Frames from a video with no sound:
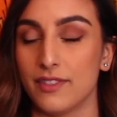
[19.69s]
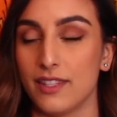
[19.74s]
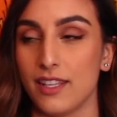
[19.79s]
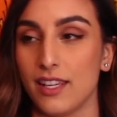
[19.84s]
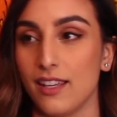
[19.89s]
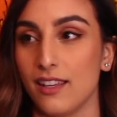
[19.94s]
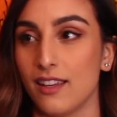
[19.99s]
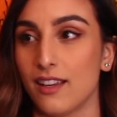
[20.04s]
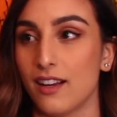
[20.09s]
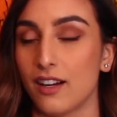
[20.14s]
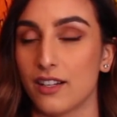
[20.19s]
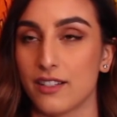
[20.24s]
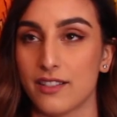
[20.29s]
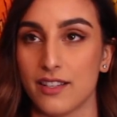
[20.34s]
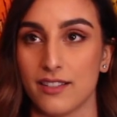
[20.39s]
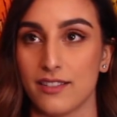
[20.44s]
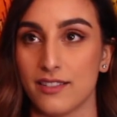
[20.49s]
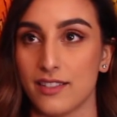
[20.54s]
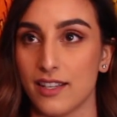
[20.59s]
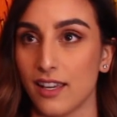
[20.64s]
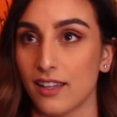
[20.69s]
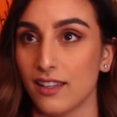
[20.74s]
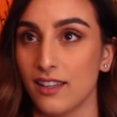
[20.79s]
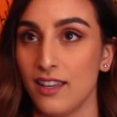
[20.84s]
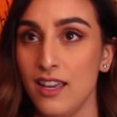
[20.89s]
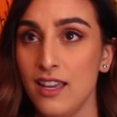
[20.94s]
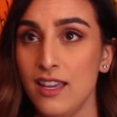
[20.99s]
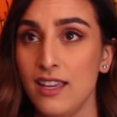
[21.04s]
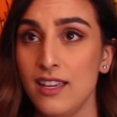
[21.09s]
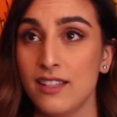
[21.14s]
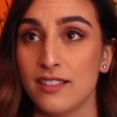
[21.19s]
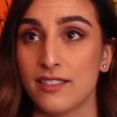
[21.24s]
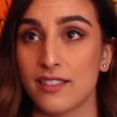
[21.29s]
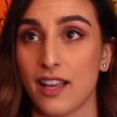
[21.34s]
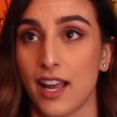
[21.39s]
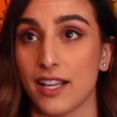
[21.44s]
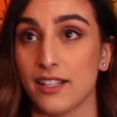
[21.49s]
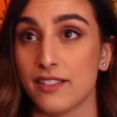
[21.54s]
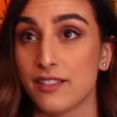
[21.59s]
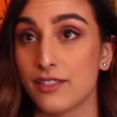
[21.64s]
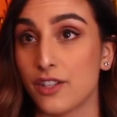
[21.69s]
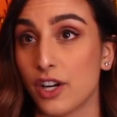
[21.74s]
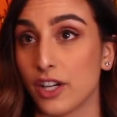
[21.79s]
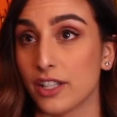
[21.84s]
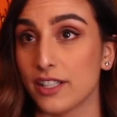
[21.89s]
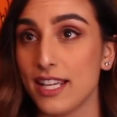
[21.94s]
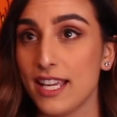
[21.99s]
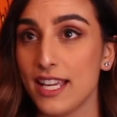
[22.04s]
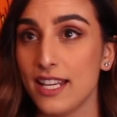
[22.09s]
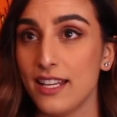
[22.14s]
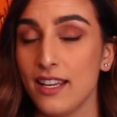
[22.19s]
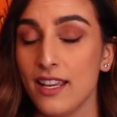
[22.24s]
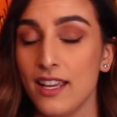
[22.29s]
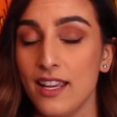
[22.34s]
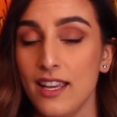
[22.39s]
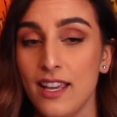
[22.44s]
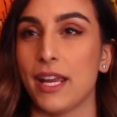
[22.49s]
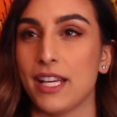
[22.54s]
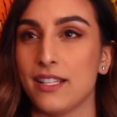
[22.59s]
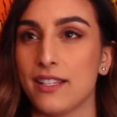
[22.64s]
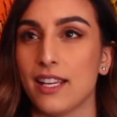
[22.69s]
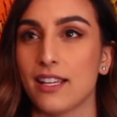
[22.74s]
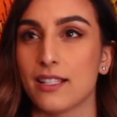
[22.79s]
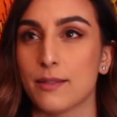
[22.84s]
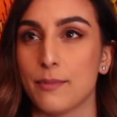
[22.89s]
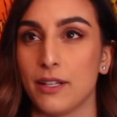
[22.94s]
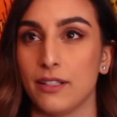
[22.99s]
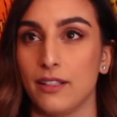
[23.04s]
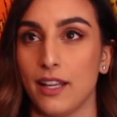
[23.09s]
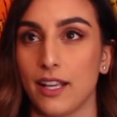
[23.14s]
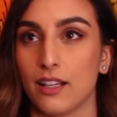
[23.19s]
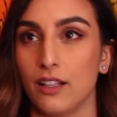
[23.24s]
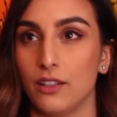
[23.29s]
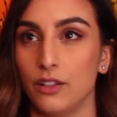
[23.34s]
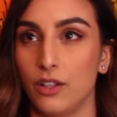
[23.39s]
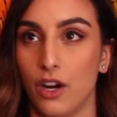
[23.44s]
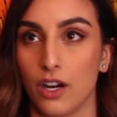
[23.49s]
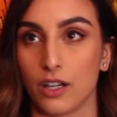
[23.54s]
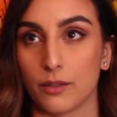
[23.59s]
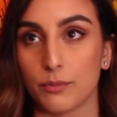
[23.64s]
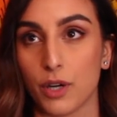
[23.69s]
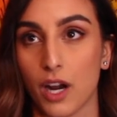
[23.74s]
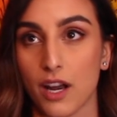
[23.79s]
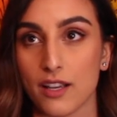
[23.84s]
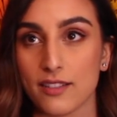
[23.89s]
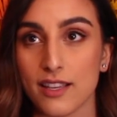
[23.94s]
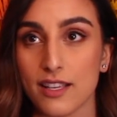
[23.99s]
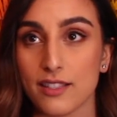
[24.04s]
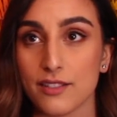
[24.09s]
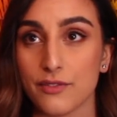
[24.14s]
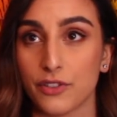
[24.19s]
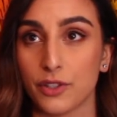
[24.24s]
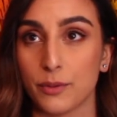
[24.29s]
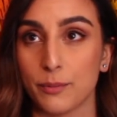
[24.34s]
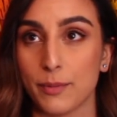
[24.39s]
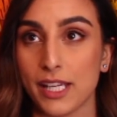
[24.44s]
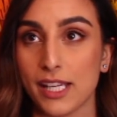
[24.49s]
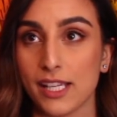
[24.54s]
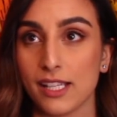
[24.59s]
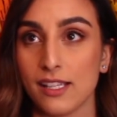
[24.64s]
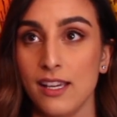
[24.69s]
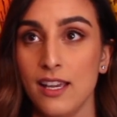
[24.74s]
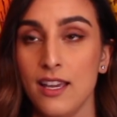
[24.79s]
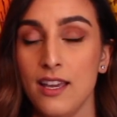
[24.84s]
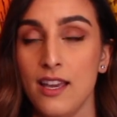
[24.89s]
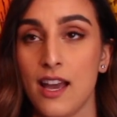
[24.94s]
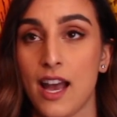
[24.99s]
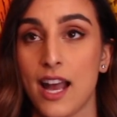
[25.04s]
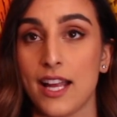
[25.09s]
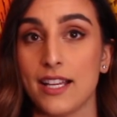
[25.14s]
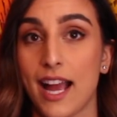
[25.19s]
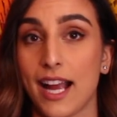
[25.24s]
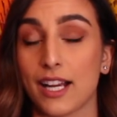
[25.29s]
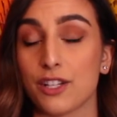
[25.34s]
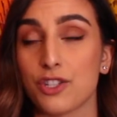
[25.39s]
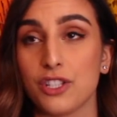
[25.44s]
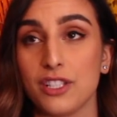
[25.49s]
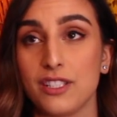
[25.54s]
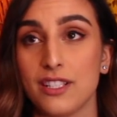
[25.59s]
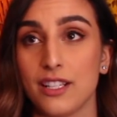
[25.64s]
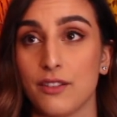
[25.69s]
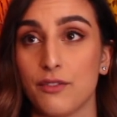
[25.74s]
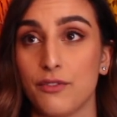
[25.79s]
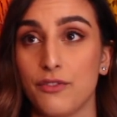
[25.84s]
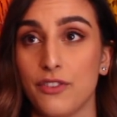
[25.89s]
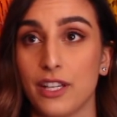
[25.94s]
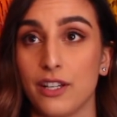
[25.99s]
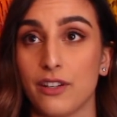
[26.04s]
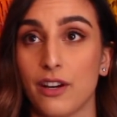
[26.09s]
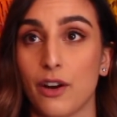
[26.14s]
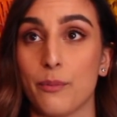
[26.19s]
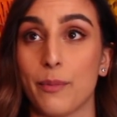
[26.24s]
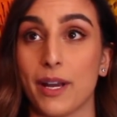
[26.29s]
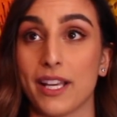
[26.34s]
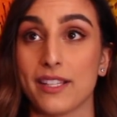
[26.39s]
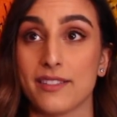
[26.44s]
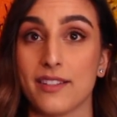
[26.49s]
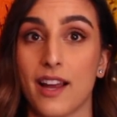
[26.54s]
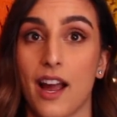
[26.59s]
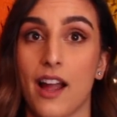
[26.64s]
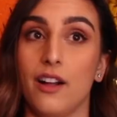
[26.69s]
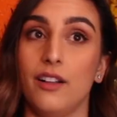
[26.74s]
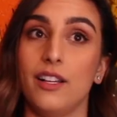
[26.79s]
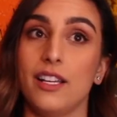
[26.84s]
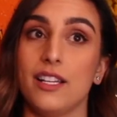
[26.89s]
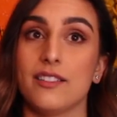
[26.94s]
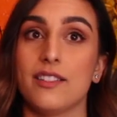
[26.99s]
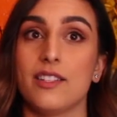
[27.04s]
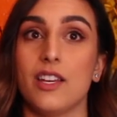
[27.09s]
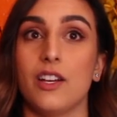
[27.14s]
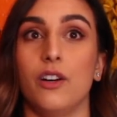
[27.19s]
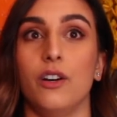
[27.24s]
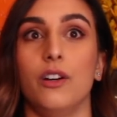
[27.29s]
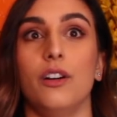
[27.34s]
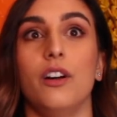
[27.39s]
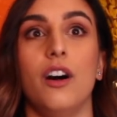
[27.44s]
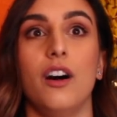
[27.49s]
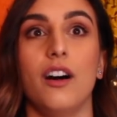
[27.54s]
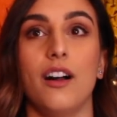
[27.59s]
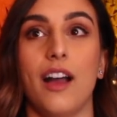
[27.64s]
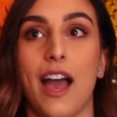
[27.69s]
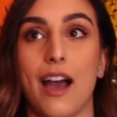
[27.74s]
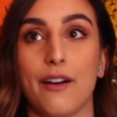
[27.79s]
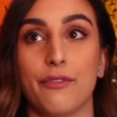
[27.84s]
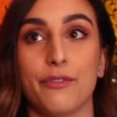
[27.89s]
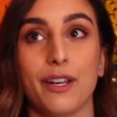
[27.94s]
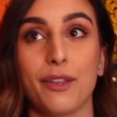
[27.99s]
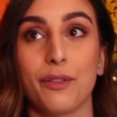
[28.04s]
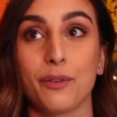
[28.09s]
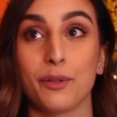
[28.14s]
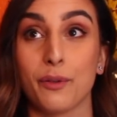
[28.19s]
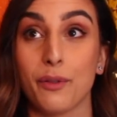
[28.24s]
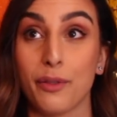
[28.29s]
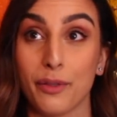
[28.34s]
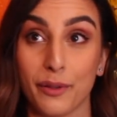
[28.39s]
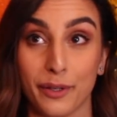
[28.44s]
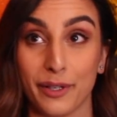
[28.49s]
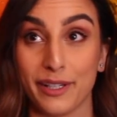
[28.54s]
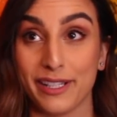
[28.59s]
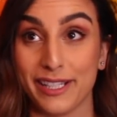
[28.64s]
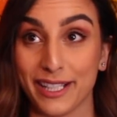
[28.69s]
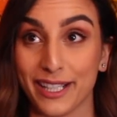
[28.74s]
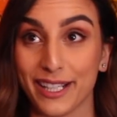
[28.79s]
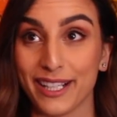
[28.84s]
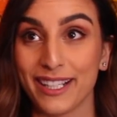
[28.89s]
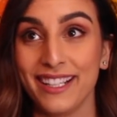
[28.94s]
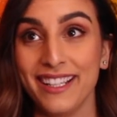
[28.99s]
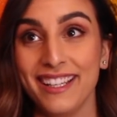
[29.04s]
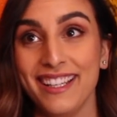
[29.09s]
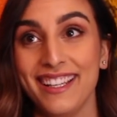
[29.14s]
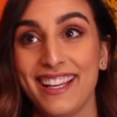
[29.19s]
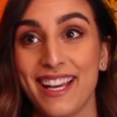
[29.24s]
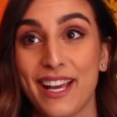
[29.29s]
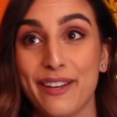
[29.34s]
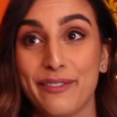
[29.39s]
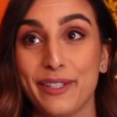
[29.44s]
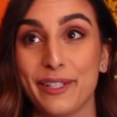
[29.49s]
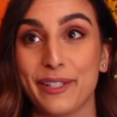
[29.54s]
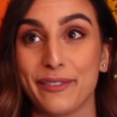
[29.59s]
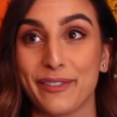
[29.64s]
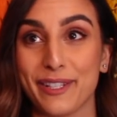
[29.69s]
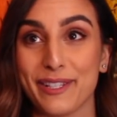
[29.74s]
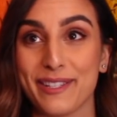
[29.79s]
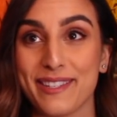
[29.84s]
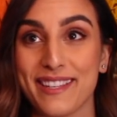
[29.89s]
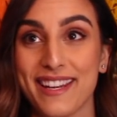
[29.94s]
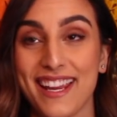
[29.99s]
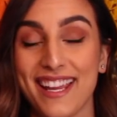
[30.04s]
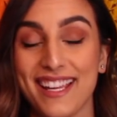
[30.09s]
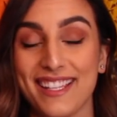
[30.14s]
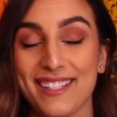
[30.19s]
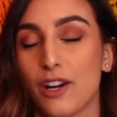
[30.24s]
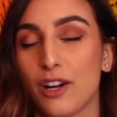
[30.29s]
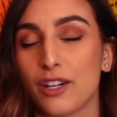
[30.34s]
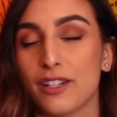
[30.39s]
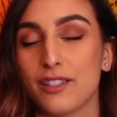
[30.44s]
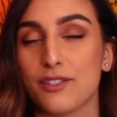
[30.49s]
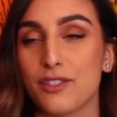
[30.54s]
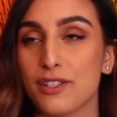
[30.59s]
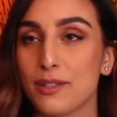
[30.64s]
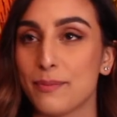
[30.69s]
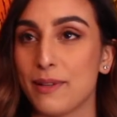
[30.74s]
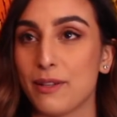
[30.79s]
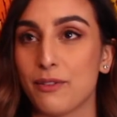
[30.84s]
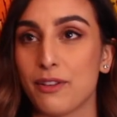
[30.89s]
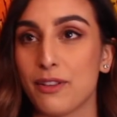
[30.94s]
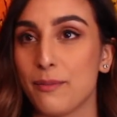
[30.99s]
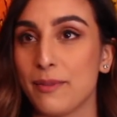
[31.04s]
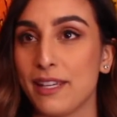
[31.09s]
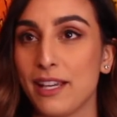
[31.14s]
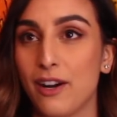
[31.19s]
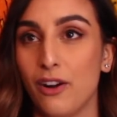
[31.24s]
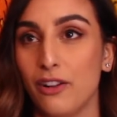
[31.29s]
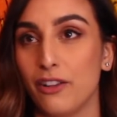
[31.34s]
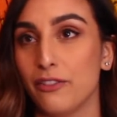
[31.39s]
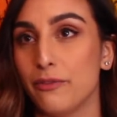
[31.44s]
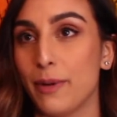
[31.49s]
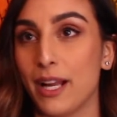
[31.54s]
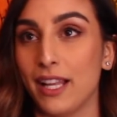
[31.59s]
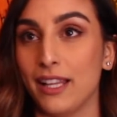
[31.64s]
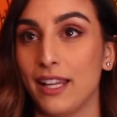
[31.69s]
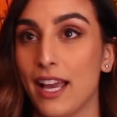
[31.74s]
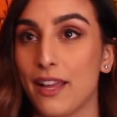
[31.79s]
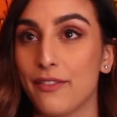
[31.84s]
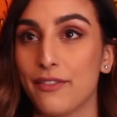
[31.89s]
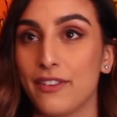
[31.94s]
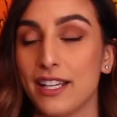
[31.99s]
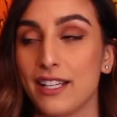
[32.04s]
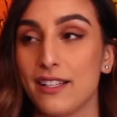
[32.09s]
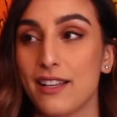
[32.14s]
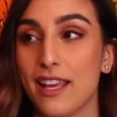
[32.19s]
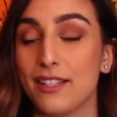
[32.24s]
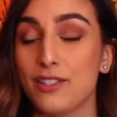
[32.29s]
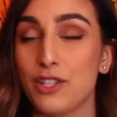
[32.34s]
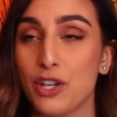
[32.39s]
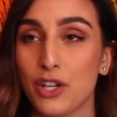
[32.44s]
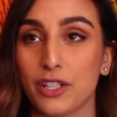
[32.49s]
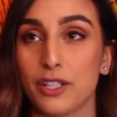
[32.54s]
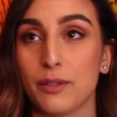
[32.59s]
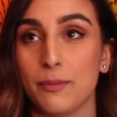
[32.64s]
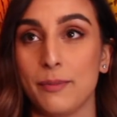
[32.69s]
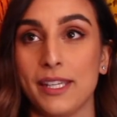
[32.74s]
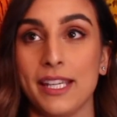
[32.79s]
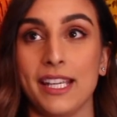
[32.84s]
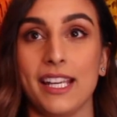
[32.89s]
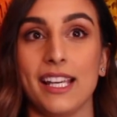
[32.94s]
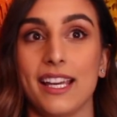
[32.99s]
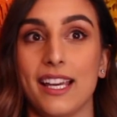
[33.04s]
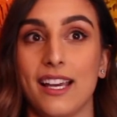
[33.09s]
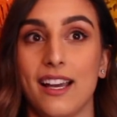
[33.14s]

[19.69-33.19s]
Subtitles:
the artistic side started. Painting has been like a long process for me. I actually didn't figure out my style until halfway through third year of university. Art has just been with me all of my life, and it took me